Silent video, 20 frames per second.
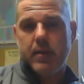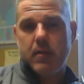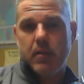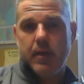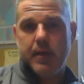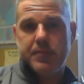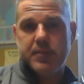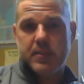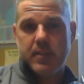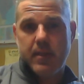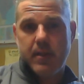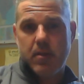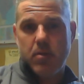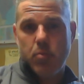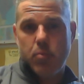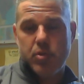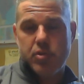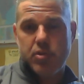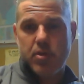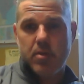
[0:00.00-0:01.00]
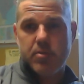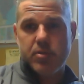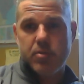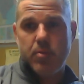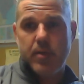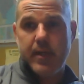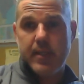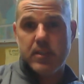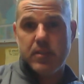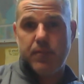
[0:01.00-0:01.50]
life cycle, which also
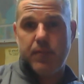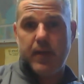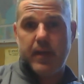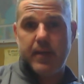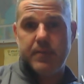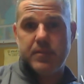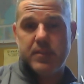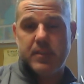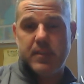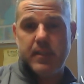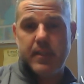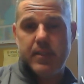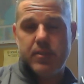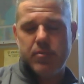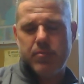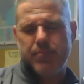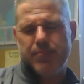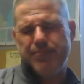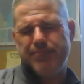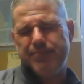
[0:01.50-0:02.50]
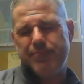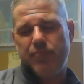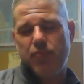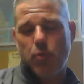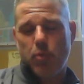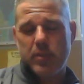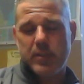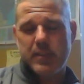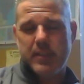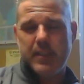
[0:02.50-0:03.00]
has 4
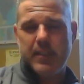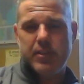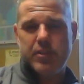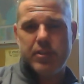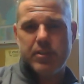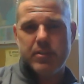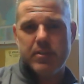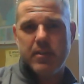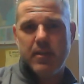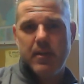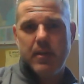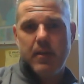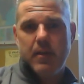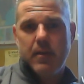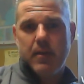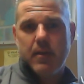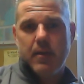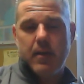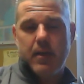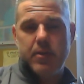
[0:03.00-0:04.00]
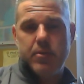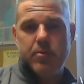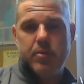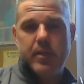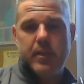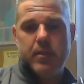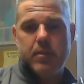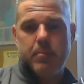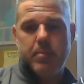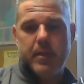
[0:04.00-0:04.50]
stages. You
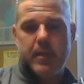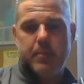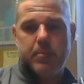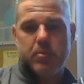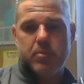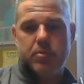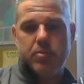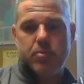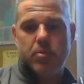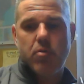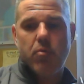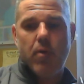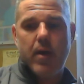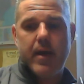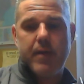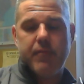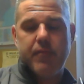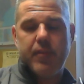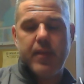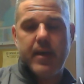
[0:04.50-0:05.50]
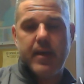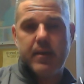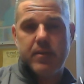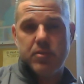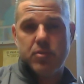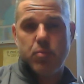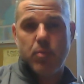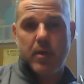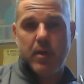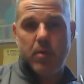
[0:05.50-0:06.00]
need to be able to graph that
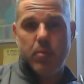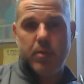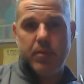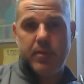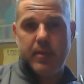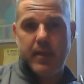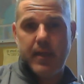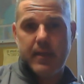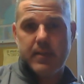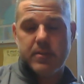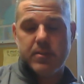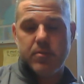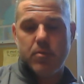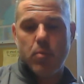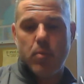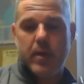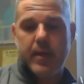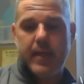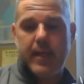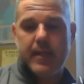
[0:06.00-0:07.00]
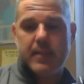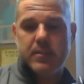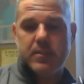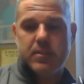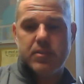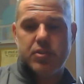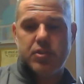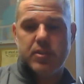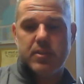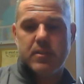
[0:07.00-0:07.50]
as well with the X and the Y
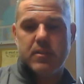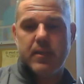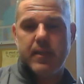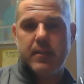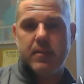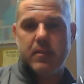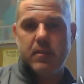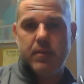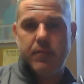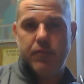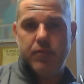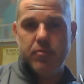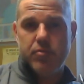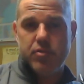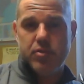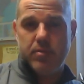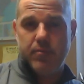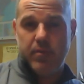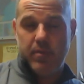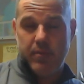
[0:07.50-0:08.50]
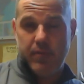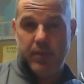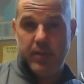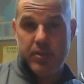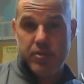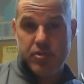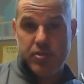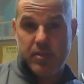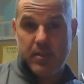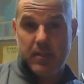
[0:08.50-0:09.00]
axis, just like the diffusion of
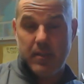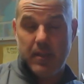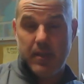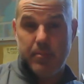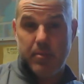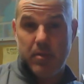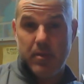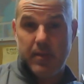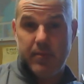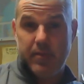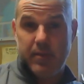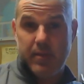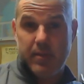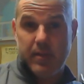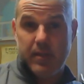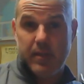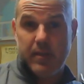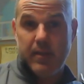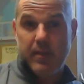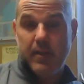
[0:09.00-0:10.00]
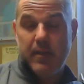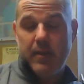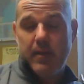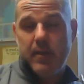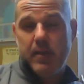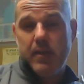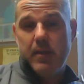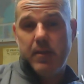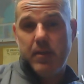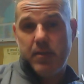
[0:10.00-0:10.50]
innovation, and label everything
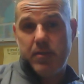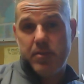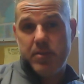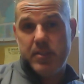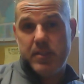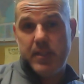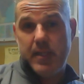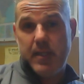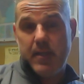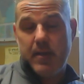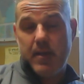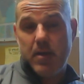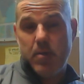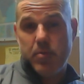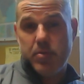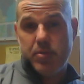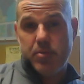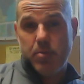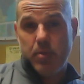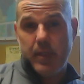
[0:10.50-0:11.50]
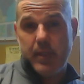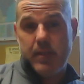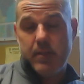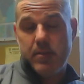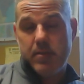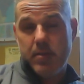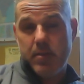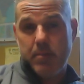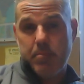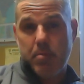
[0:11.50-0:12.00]
and understand how it's
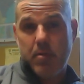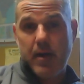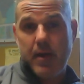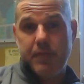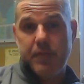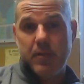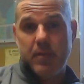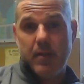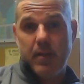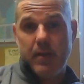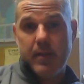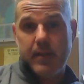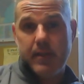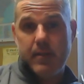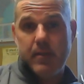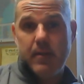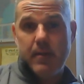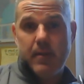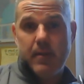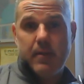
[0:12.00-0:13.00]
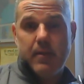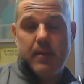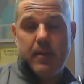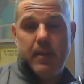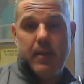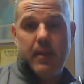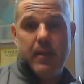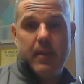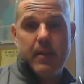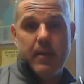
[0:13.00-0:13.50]
related to the profit line
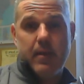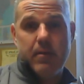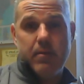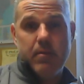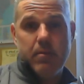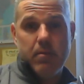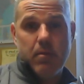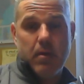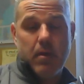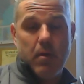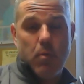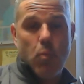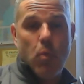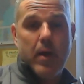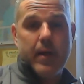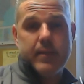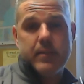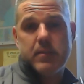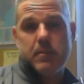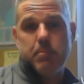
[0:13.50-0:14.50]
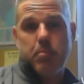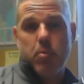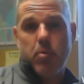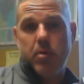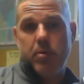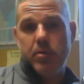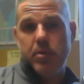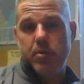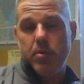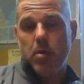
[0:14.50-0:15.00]
and why it's
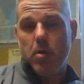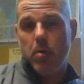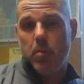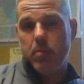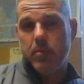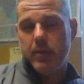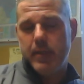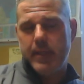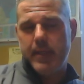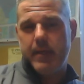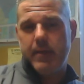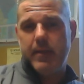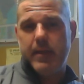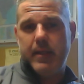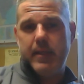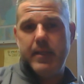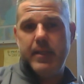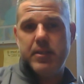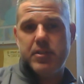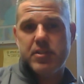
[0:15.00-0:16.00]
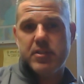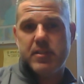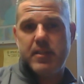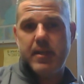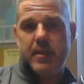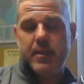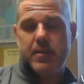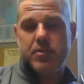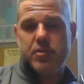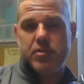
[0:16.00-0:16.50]
important to know. Again, at each
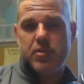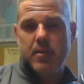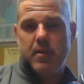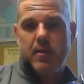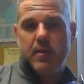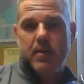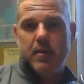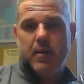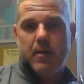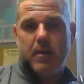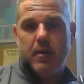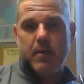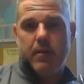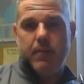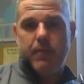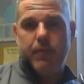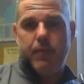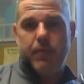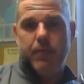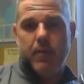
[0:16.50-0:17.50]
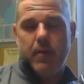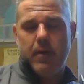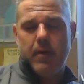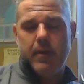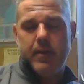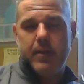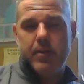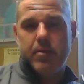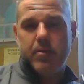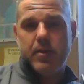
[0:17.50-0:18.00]
stage of
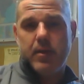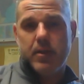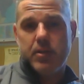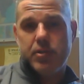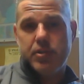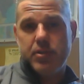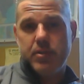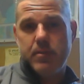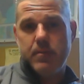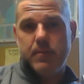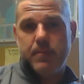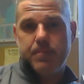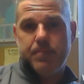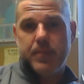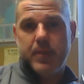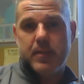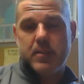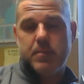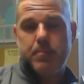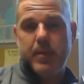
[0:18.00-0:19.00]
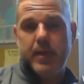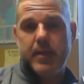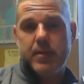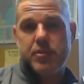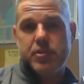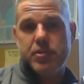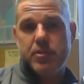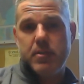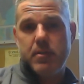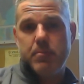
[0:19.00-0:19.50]
introduction,
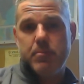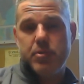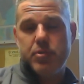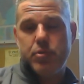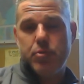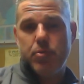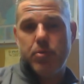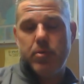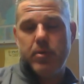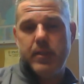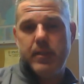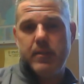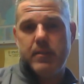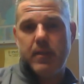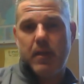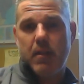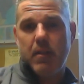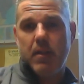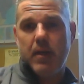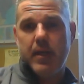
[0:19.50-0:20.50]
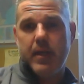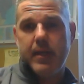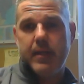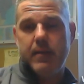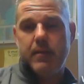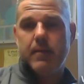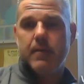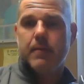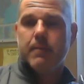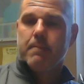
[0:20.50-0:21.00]
expansion, maturity,
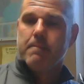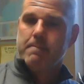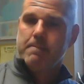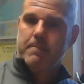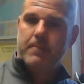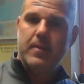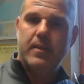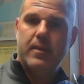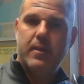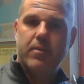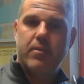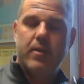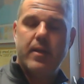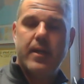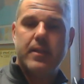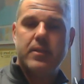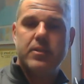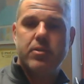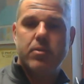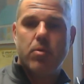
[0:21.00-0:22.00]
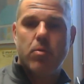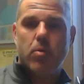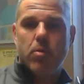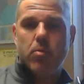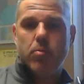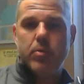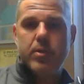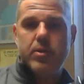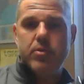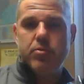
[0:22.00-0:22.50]
decline, and either exit or
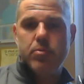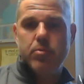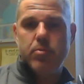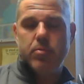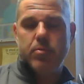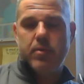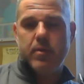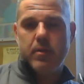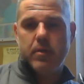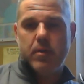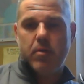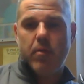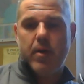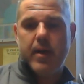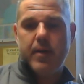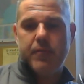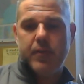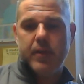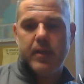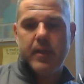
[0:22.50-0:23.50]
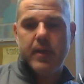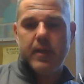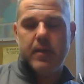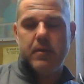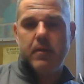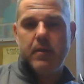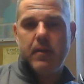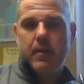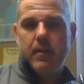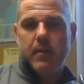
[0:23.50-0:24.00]
redo the graph
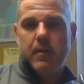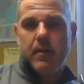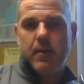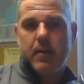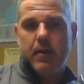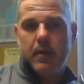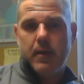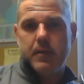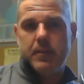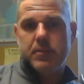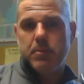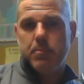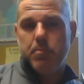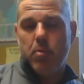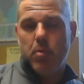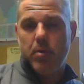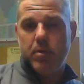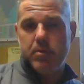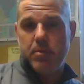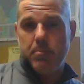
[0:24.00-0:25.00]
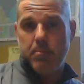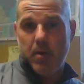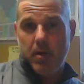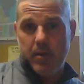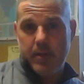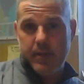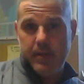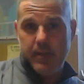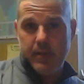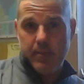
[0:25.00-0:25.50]
again is important to
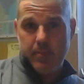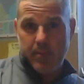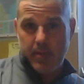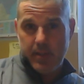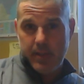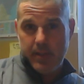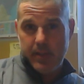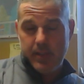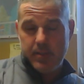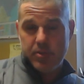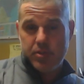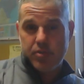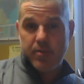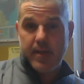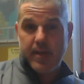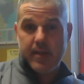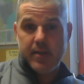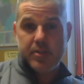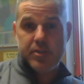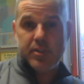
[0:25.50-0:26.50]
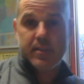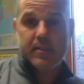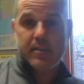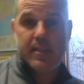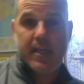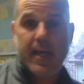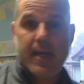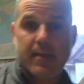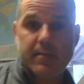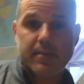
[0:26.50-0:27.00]
marketing and marketing strategy and
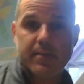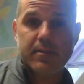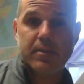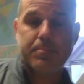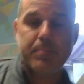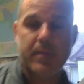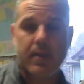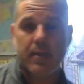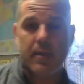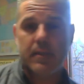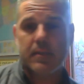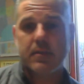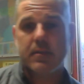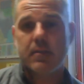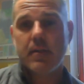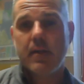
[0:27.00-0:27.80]
tactics, because